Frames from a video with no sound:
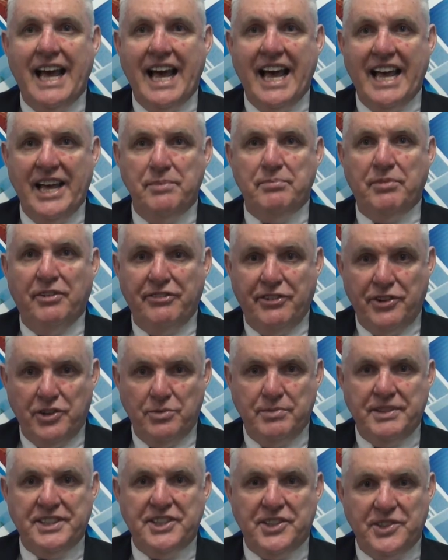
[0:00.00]
a high
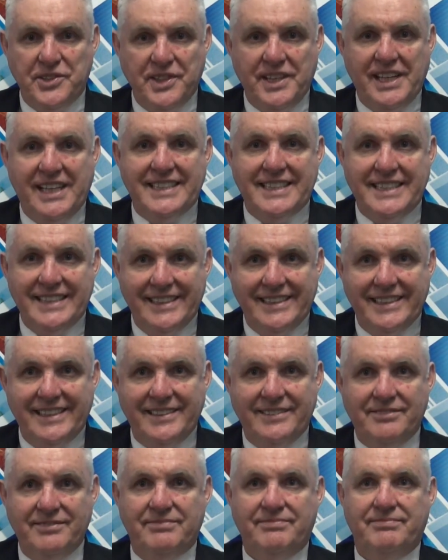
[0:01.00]
performance organisation.